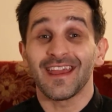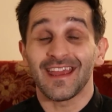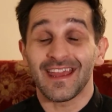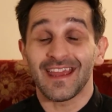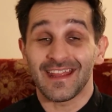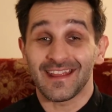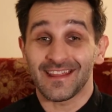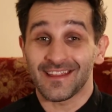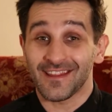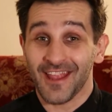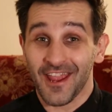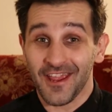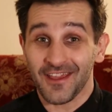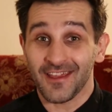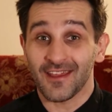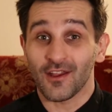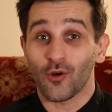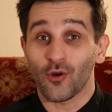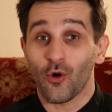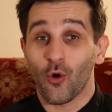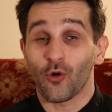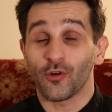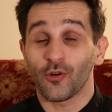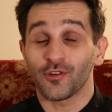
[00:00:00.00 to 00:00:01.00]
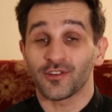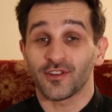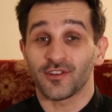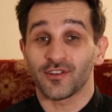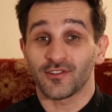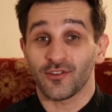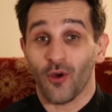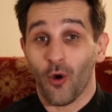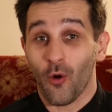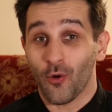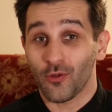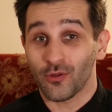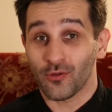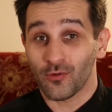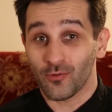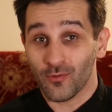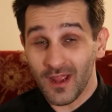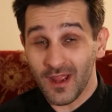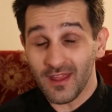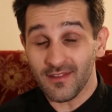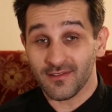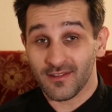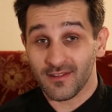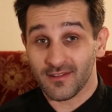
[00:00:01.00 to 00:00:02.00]
in taking courses on
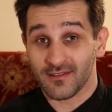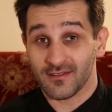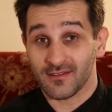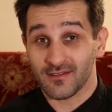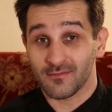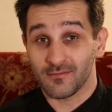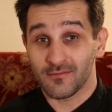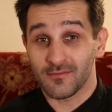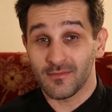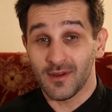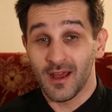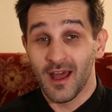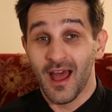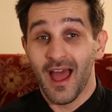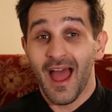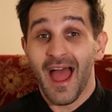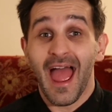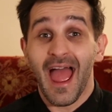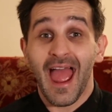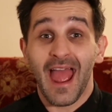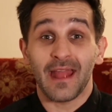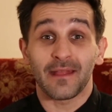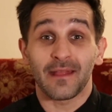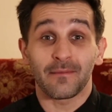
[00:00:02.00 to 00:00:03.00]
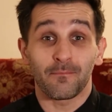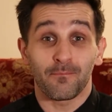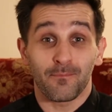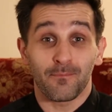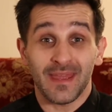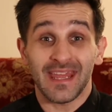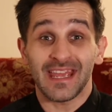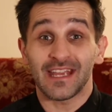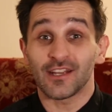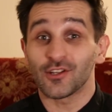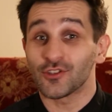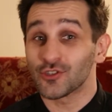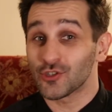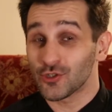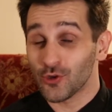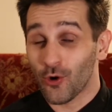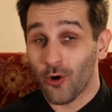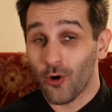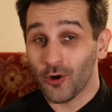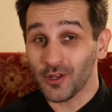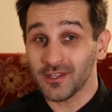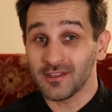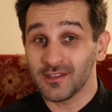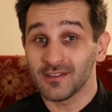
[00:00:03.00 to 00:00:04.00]
racism and being
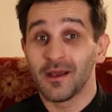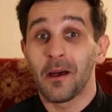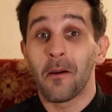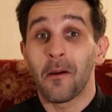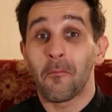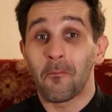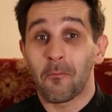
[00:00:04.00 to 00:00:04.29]
taught